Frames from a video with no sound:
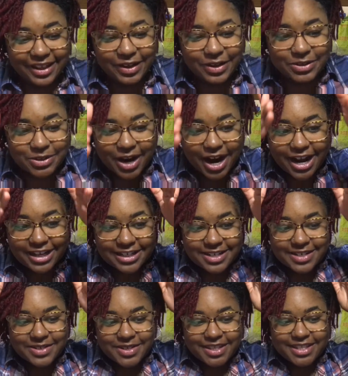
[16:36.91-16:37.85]
They're trying
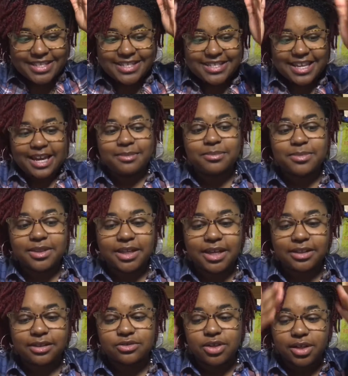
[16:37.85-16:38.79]
to do the same
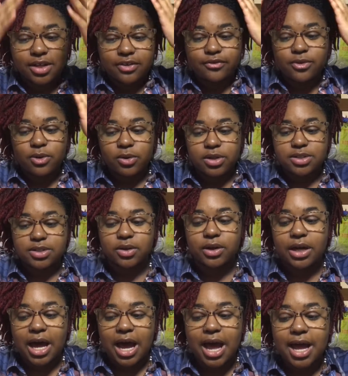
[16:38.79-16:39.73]
thing. They're trying to focus
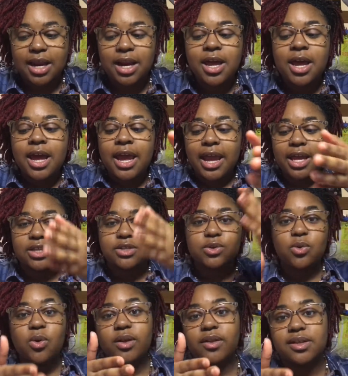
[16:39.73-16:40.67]
on God and
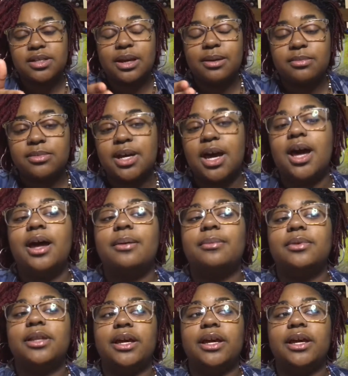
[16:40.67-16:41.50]
school at the same time.